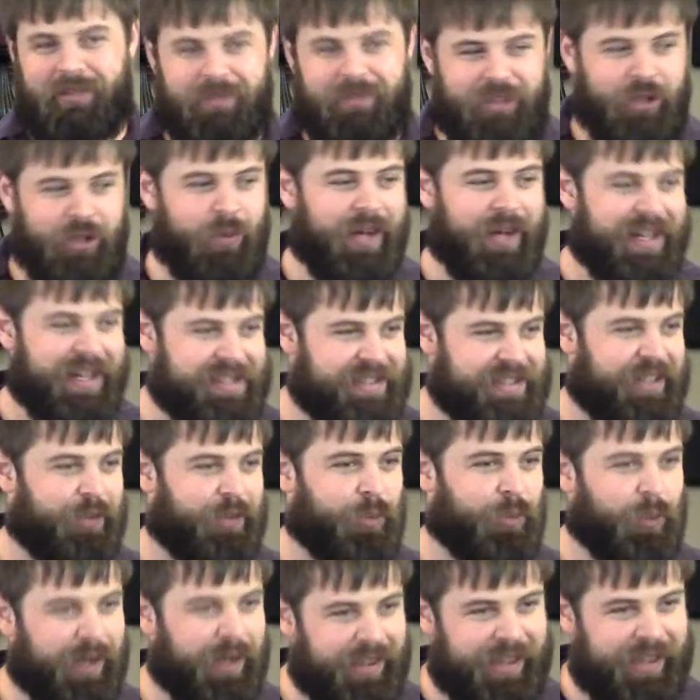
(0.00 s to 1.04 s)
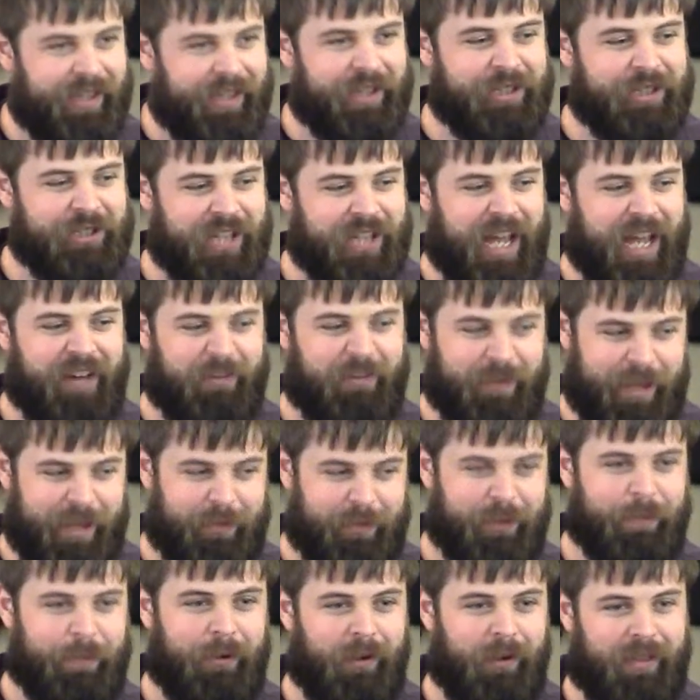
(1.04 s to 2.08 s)
you guys did a really good job to be able
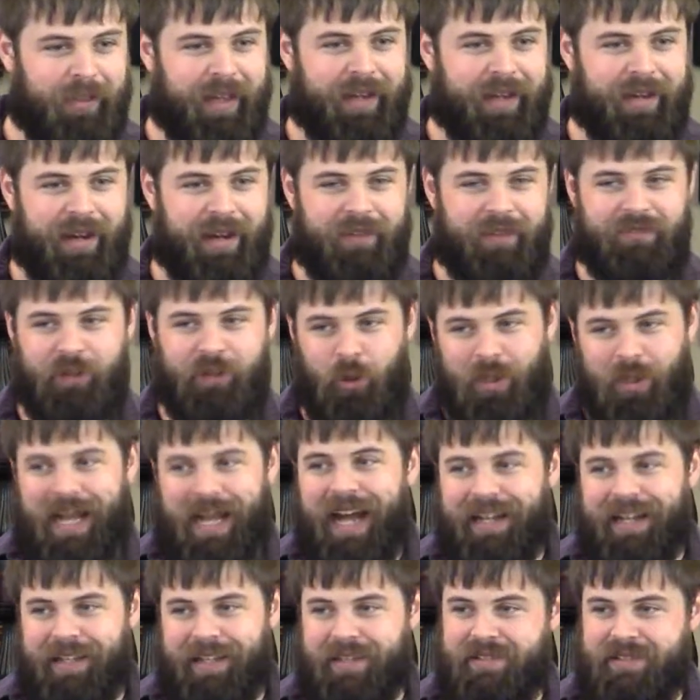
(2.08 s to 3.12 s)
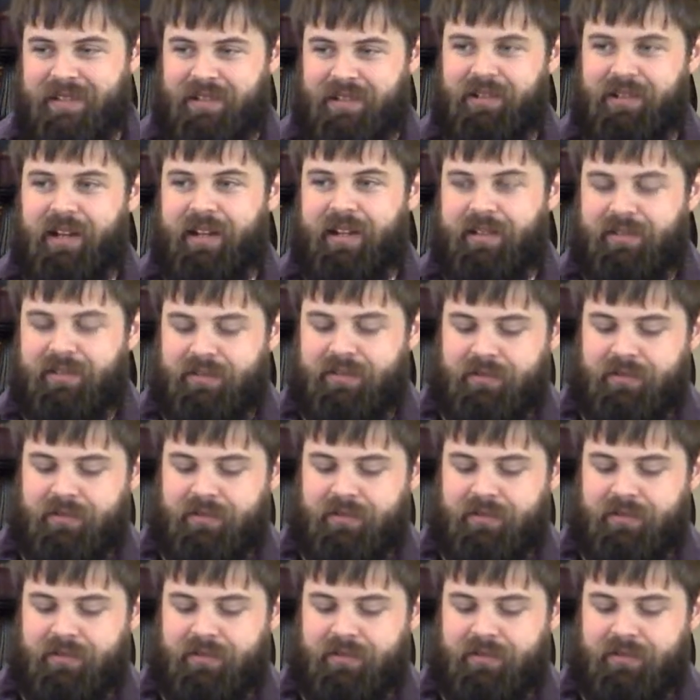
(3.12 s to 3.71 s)
to pull that off. No, God gets the credit.